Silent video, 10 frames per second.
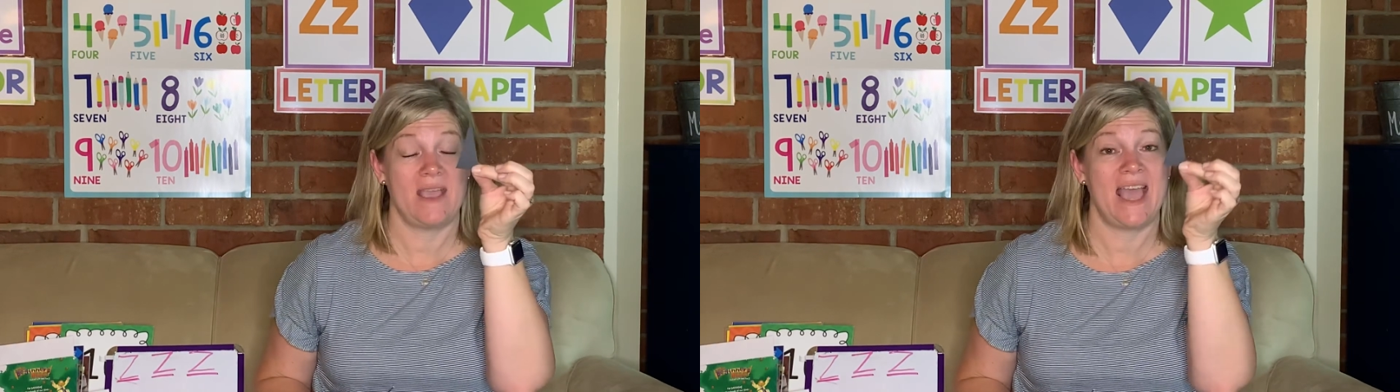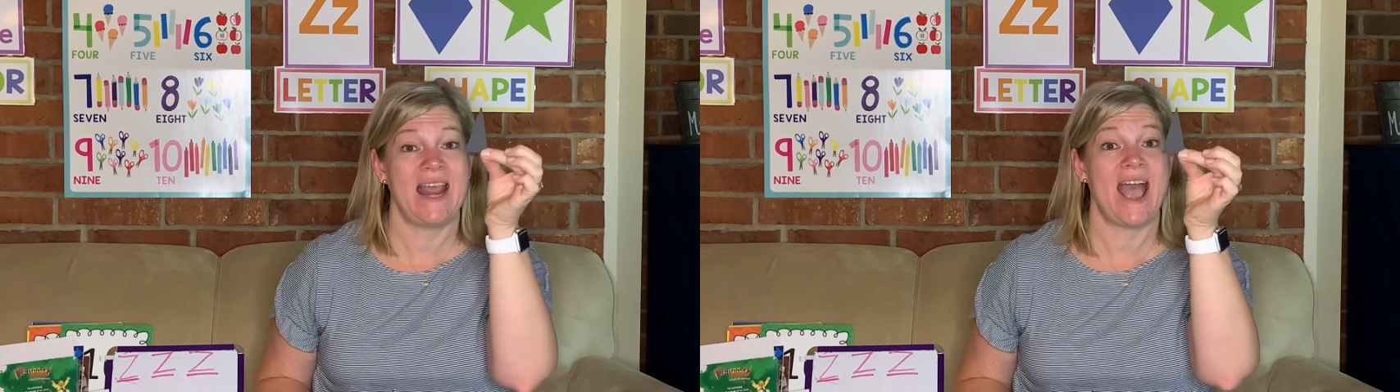
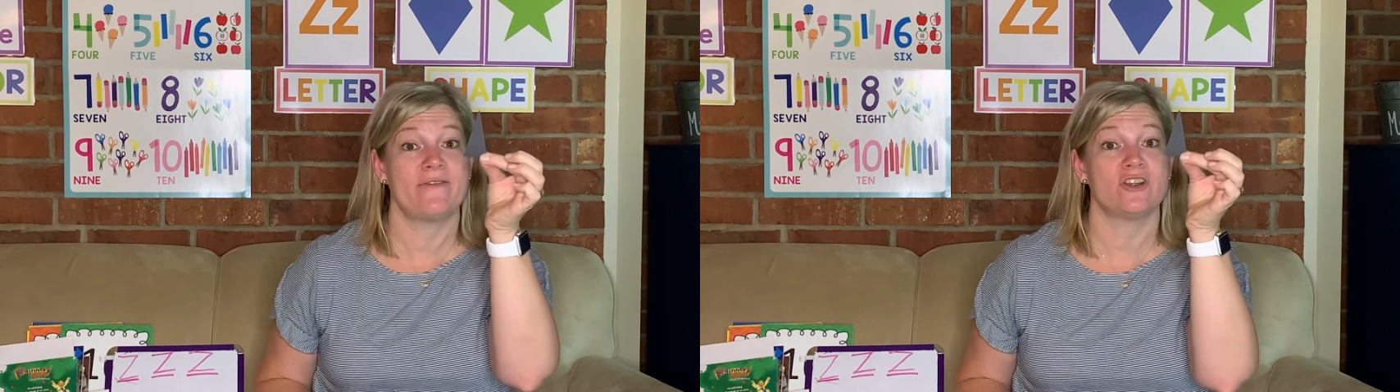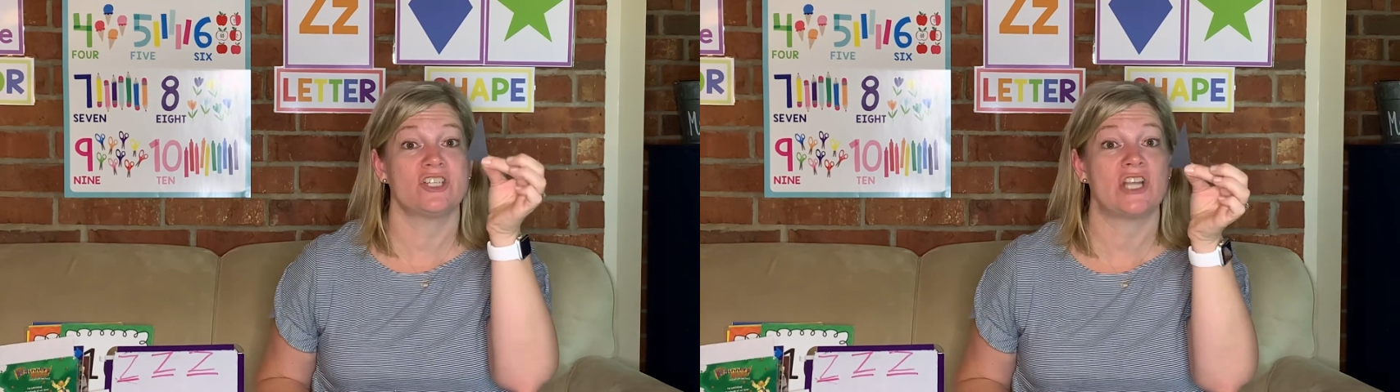and have
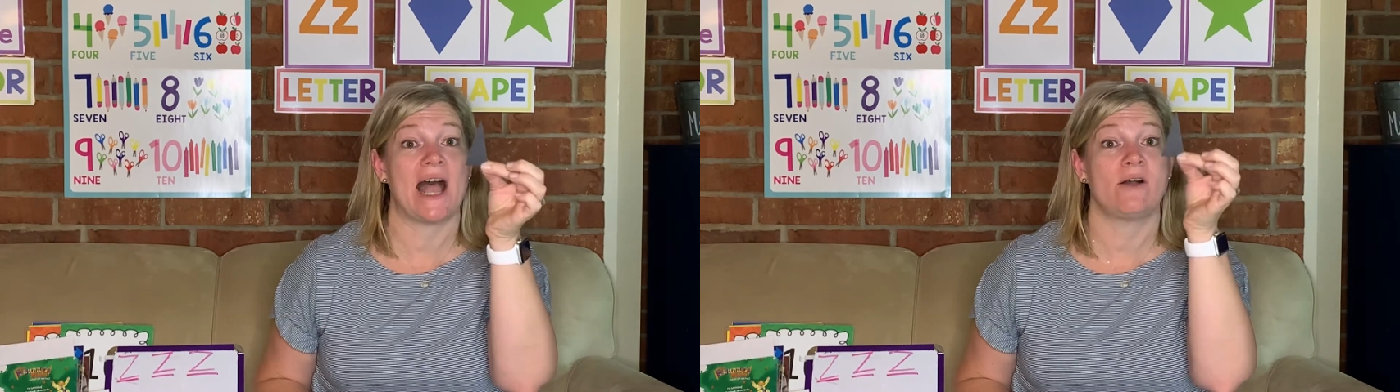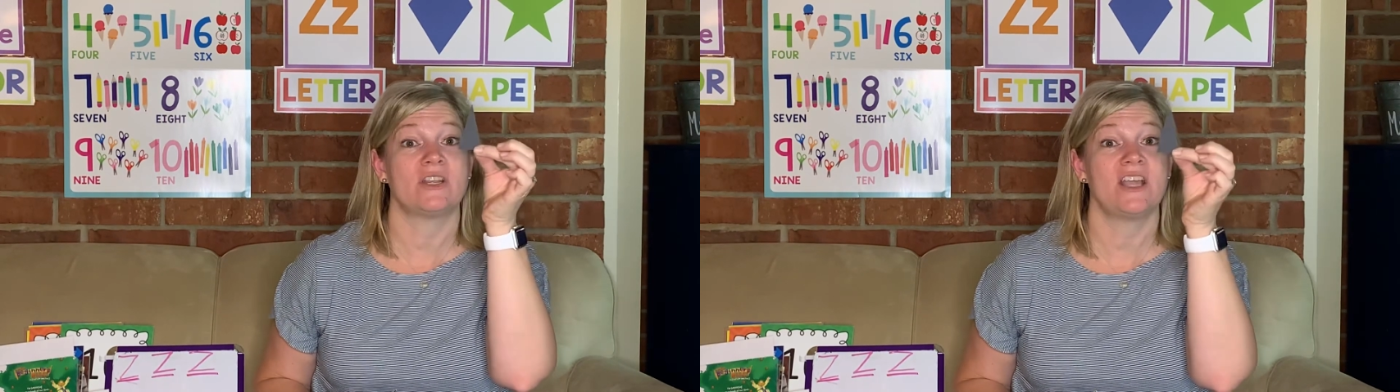your
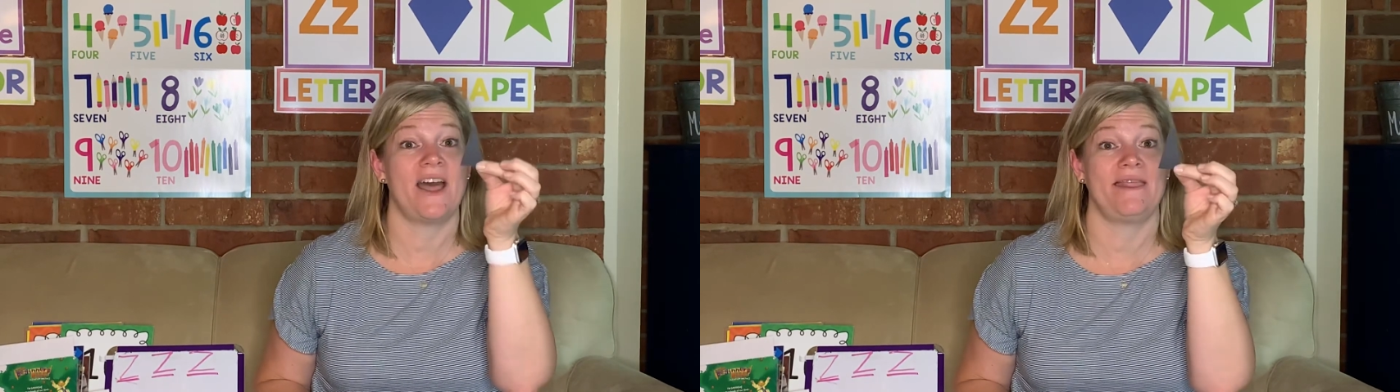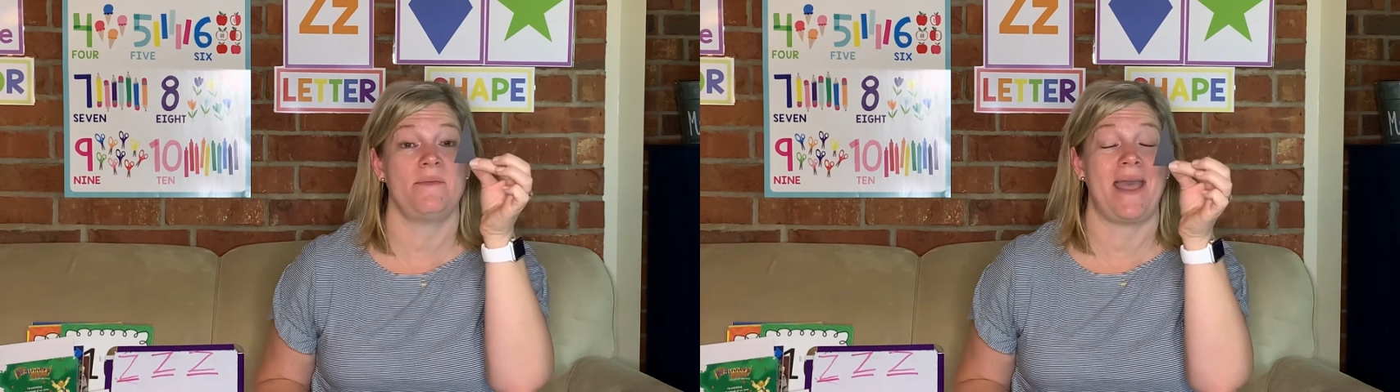child
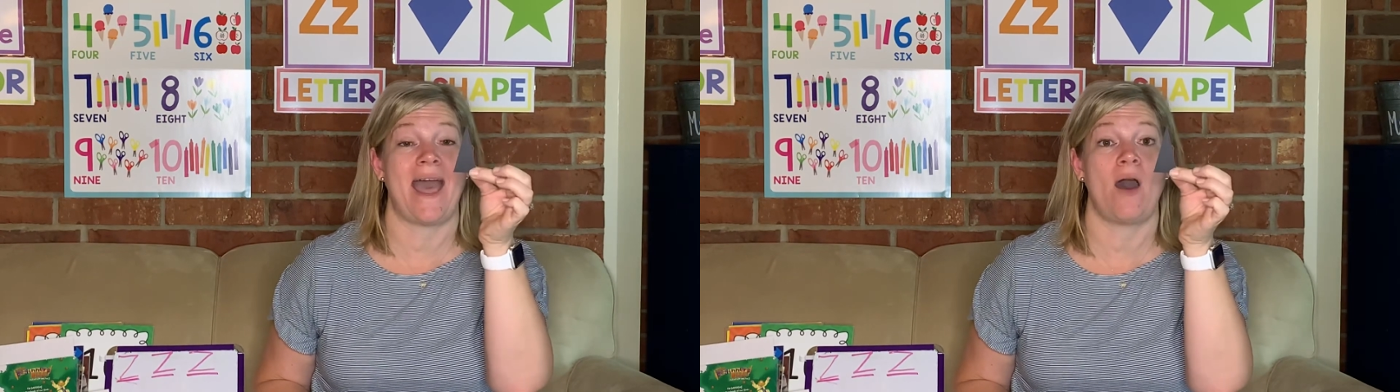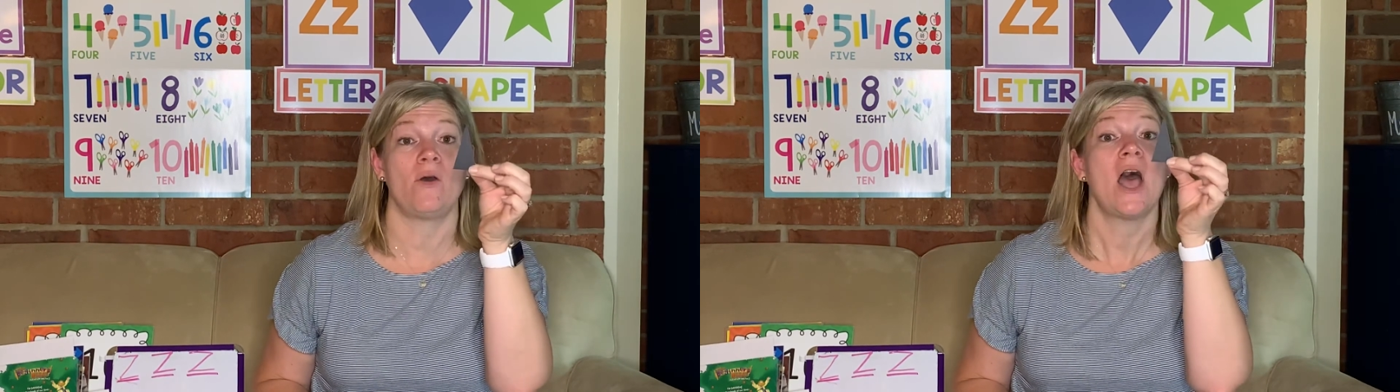cut them
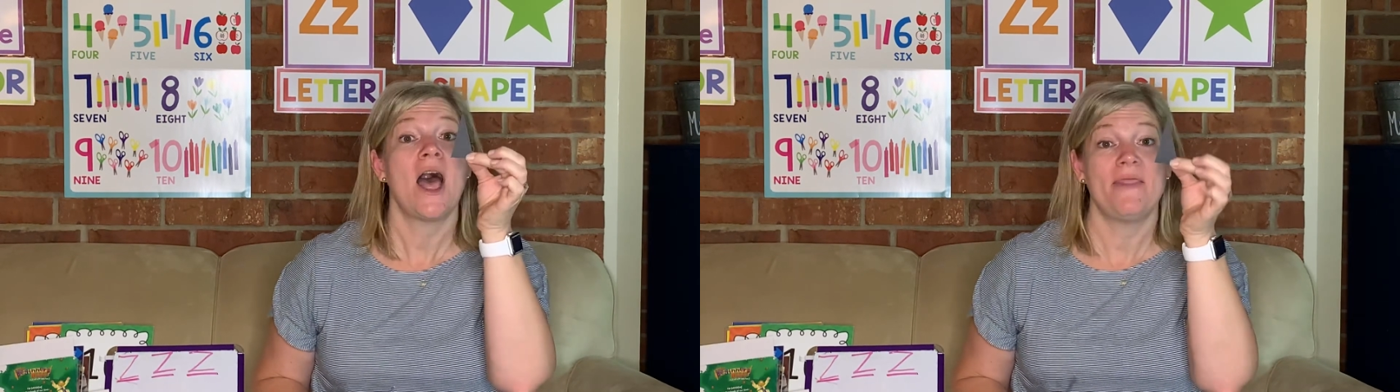out,